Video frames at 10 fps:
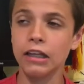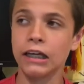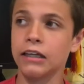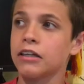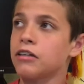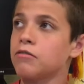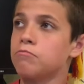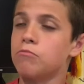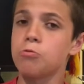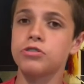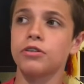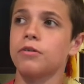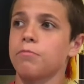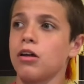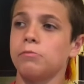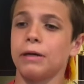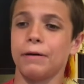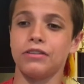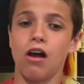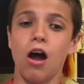Like, most of them probably make my
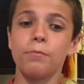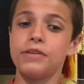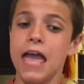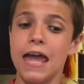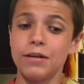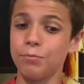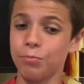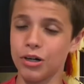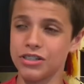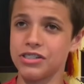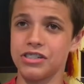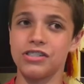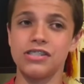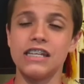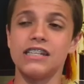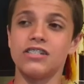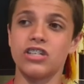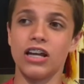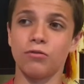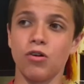top 10 books just in
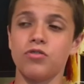general.